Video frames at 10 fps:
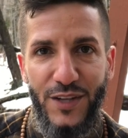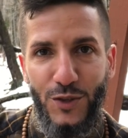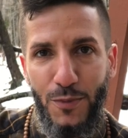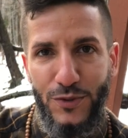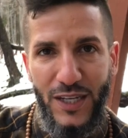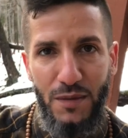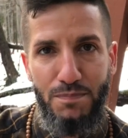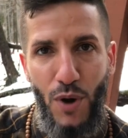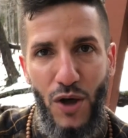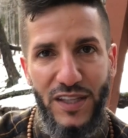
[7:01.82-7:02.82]
is almost like a
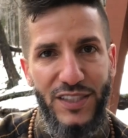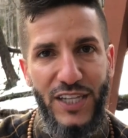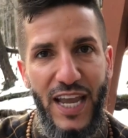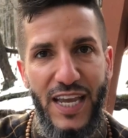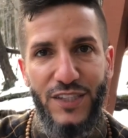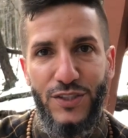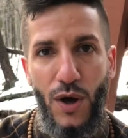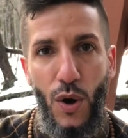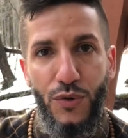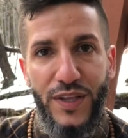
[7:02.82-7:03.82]
ball and chain just
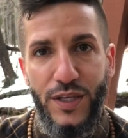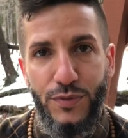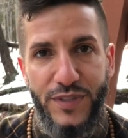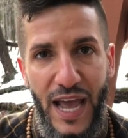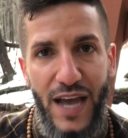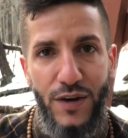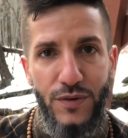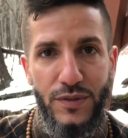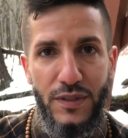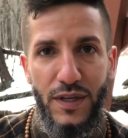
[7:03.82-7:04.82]
holding you
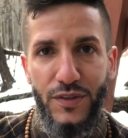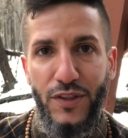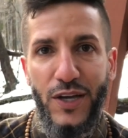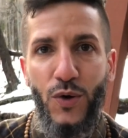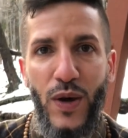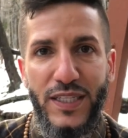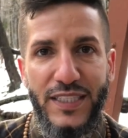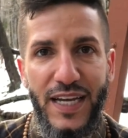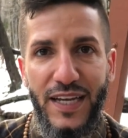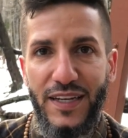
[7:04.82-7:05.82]
down. They're like
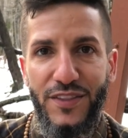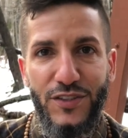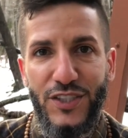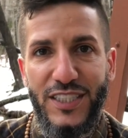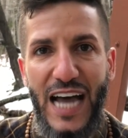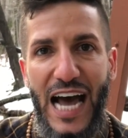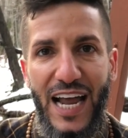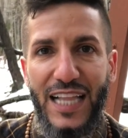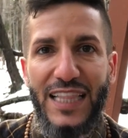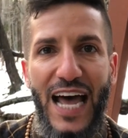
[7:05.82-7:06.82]
quicksand and they're just not
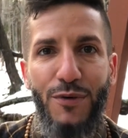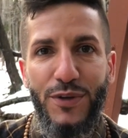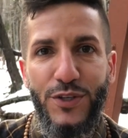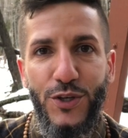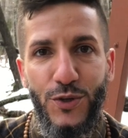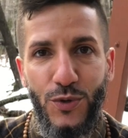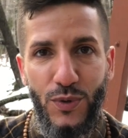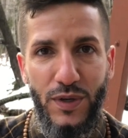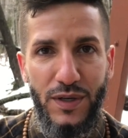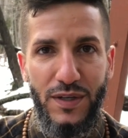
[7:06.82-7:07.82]
allowing you
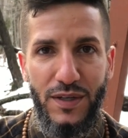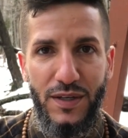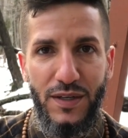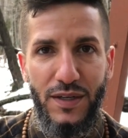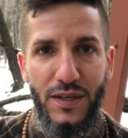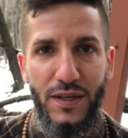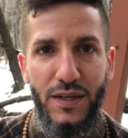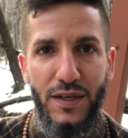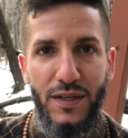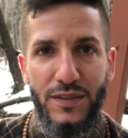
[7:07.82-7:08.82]

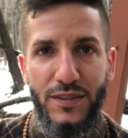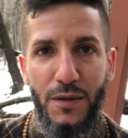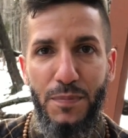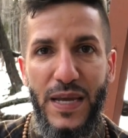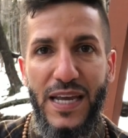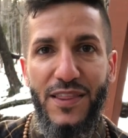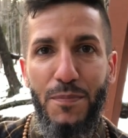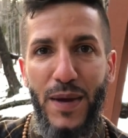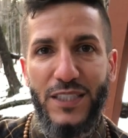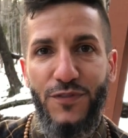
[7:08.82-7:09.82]
to be the
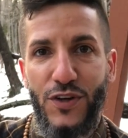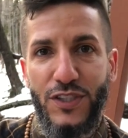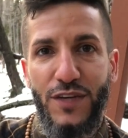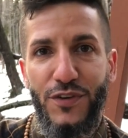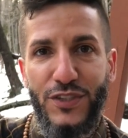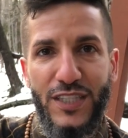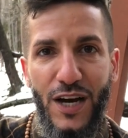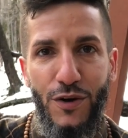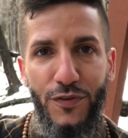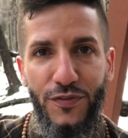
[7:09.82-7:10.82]
best version of
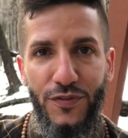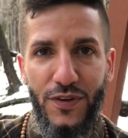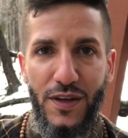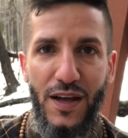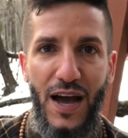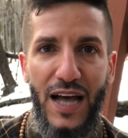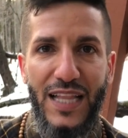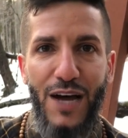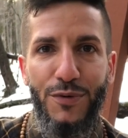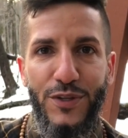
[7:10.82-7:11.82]
yourself,
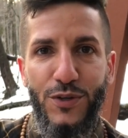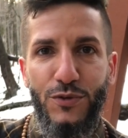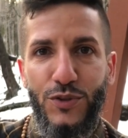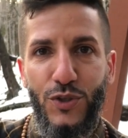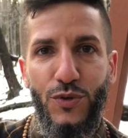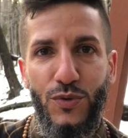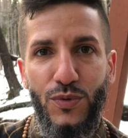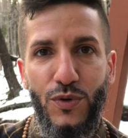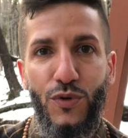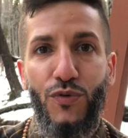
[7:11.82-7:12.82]
allowing you to
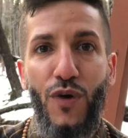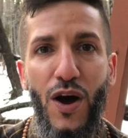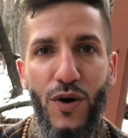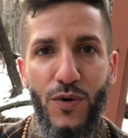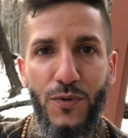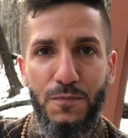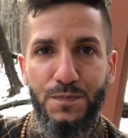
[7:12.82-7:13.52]
grow,